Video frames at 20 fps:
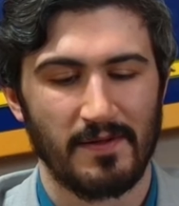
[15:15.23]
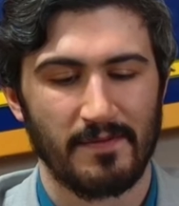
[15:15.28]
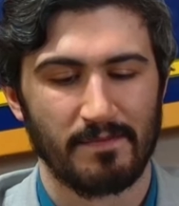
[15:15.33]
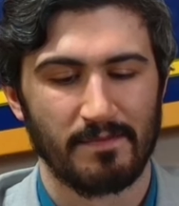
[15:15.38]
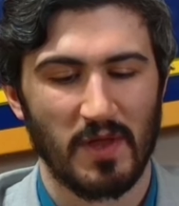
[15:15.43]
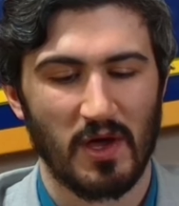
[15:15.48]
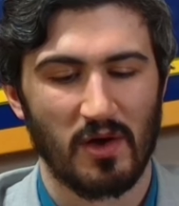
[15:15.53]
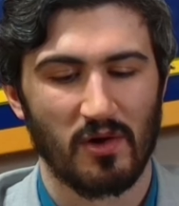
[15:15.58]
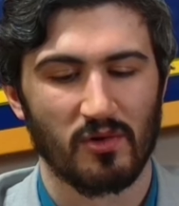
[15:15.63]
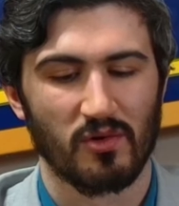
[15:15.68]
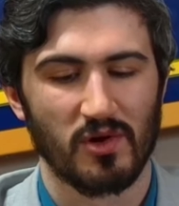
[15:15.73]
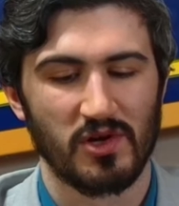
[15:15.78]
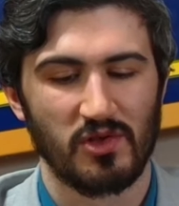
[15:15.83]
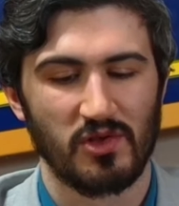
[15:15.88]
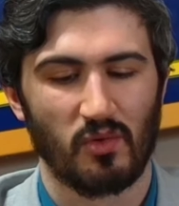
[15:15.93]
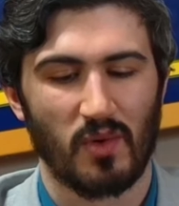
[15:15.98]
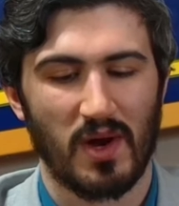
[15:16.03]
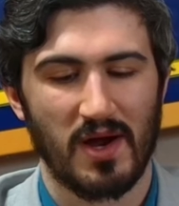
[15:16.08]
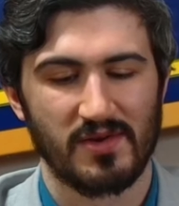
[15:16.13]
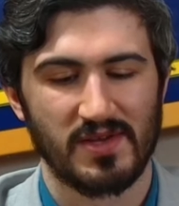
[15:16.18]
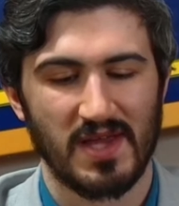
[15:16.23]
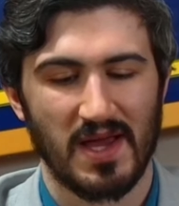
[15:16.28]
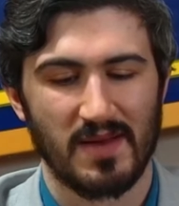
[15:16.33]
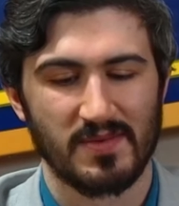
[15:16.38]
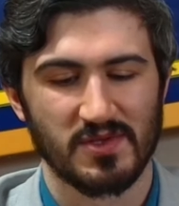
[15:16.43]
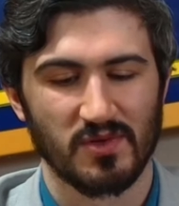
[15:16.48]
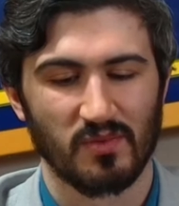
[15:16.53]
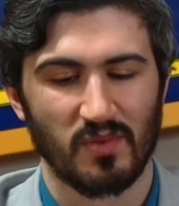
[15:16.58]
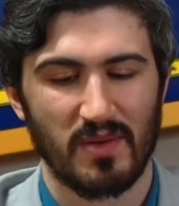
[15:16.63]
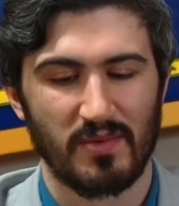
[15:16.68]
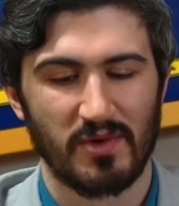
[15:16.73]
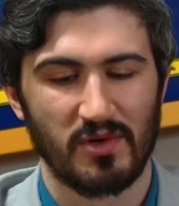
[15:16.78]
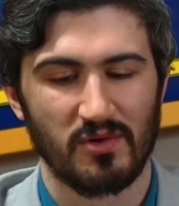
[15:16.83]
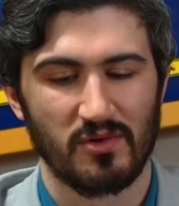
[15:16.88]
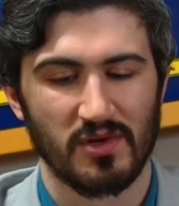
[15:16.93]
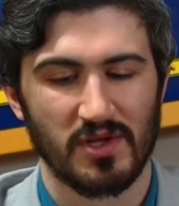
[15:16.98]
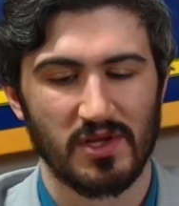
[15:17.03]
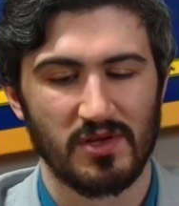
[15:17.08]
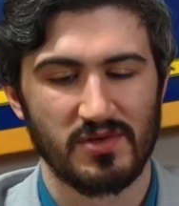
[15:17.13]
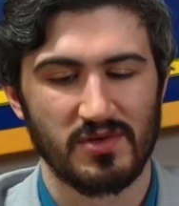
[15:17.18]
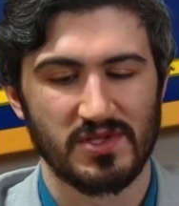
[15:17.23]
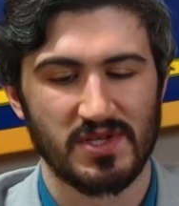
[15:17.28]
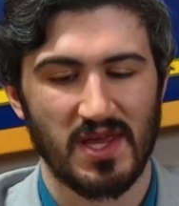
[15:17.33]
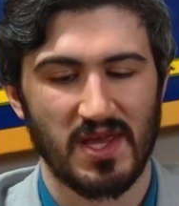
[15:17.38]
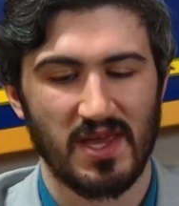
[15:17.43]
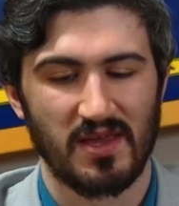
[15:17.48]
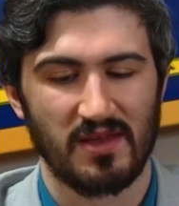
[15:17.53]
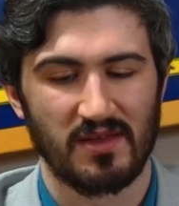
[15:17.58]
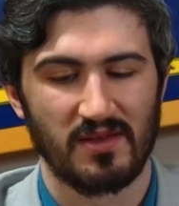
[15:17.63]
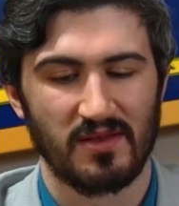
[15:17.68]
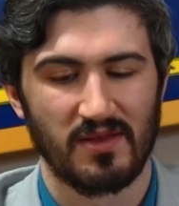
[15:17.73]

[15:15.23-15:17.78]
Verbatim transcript: Now, according to the wiretaps, the women who accused Tate